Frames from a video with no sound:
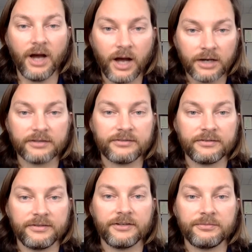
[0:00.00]
honest
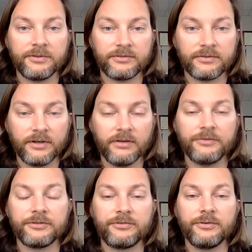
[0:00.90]
assessments of
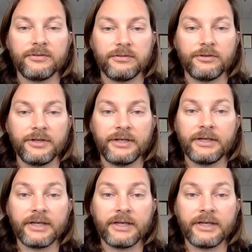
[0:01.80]
your students' learning.